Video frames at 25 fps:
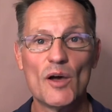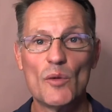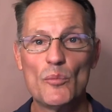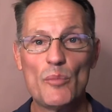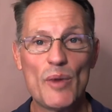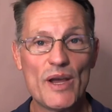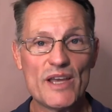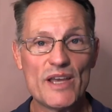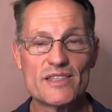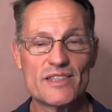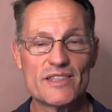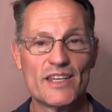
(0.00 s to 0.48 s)

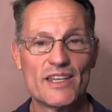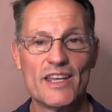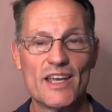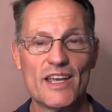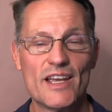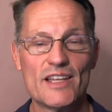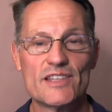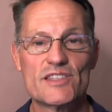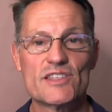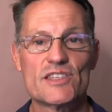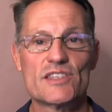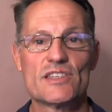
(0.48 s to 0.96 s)
based
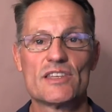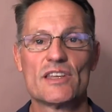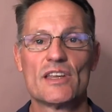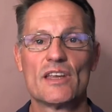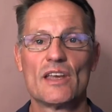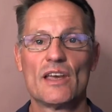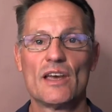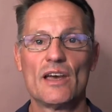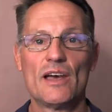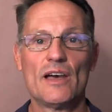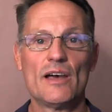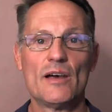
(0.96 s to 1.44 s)
against
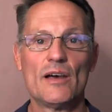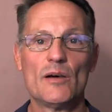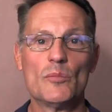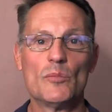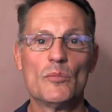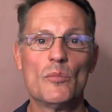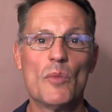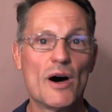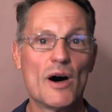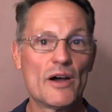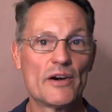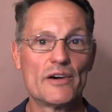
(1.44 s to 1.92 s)

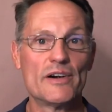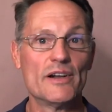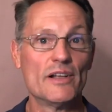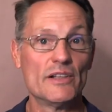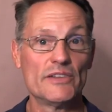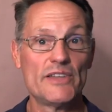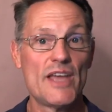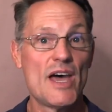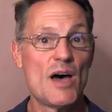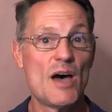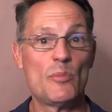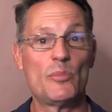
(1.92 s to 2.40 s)
modern
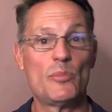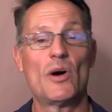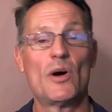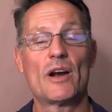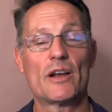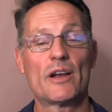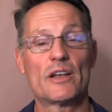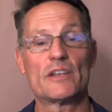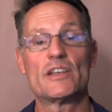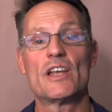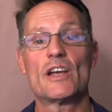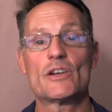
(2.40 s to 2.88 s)
LDAP
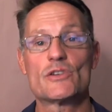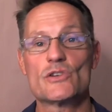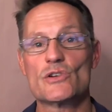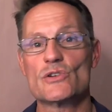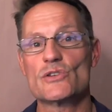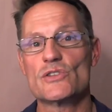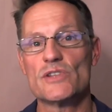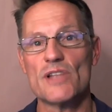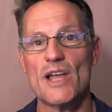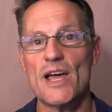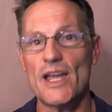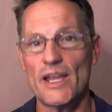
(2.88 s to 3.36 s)

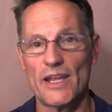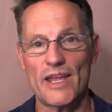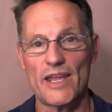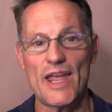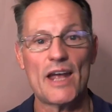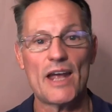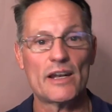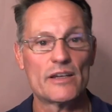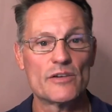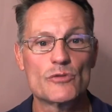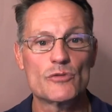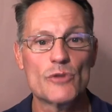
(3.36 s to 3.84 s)
architectures like
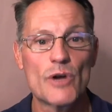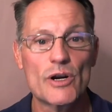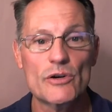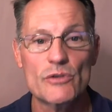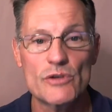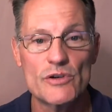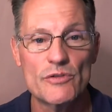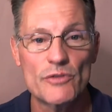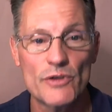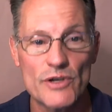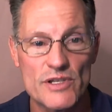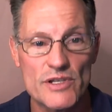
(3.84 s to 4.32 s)
Active
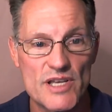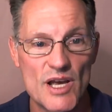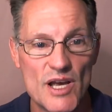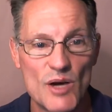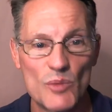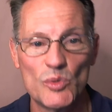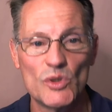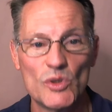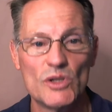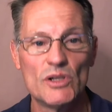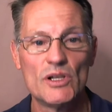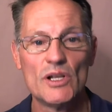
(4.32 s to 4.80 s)
Directory, for
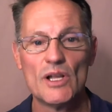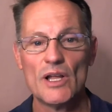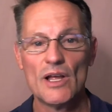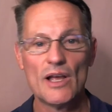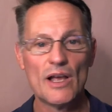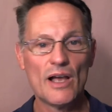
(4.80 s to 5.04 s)
example.